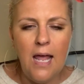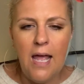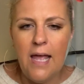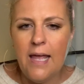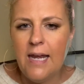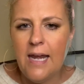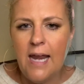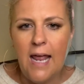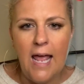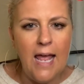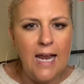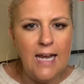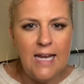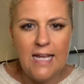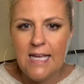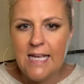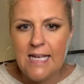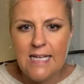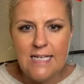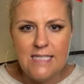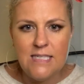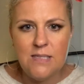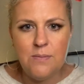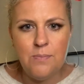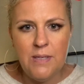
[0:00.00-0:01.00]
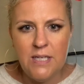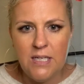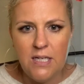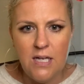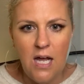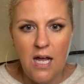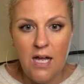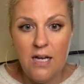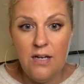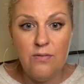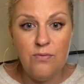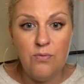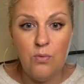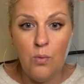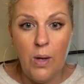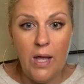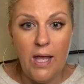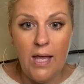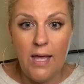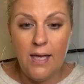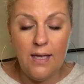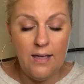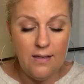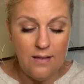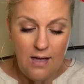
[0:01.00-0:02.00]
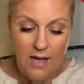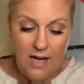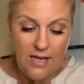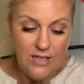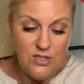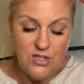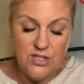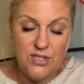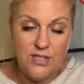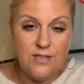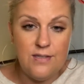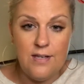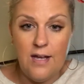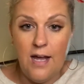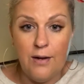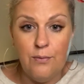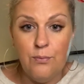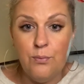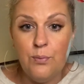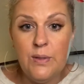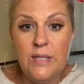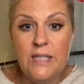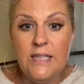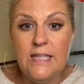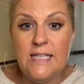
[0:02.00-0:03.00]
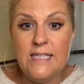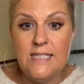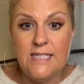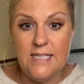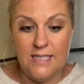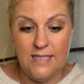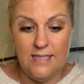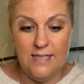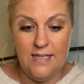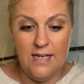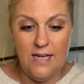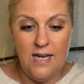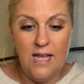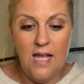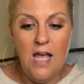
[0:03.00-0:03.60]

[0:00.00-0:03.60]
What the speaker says: any intimate kind of way. I really didn't.